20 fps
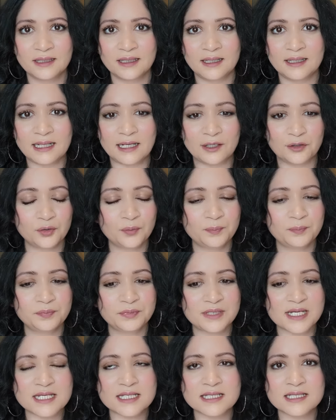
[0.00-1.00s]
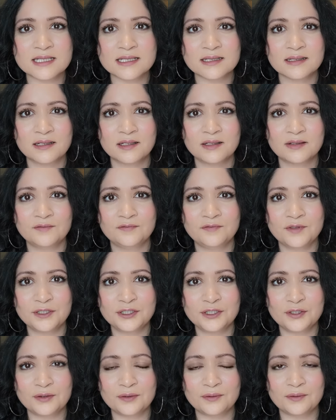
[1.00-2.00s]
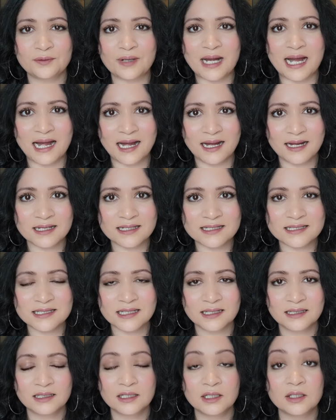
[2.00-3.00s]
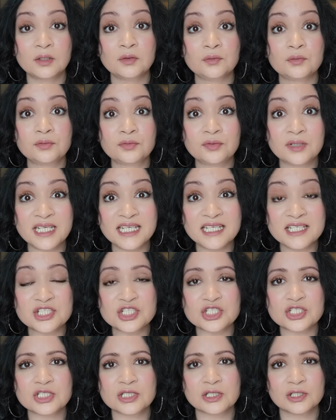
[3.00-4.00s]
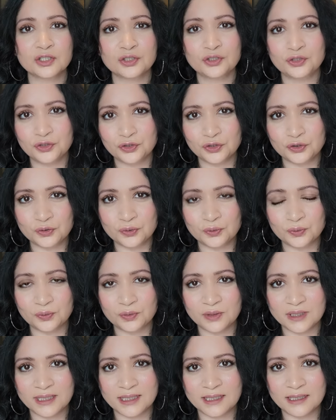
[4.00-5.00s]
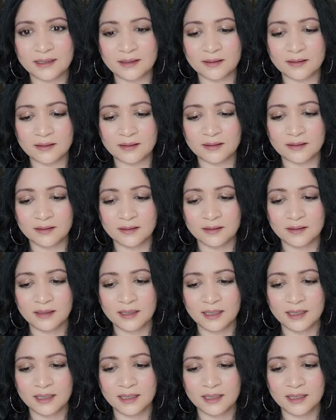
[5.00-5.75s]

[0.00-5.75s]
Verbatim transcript: And I hope this video has reached you in a